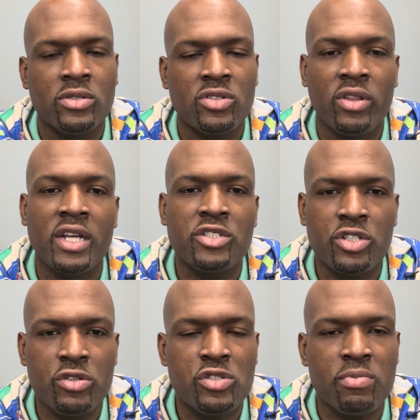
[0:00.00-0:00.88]
So they should
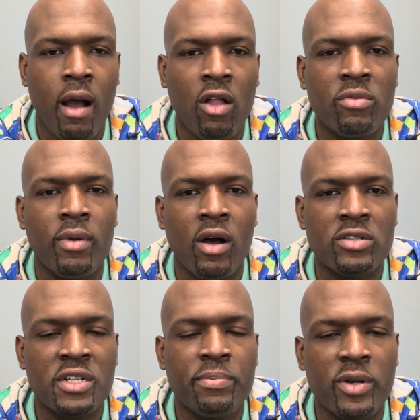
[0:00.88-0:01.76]
use smaller
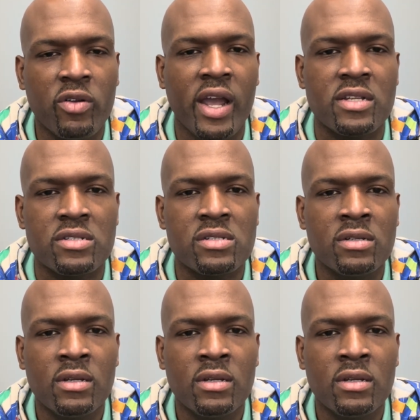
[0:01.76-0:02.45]
balls and progress,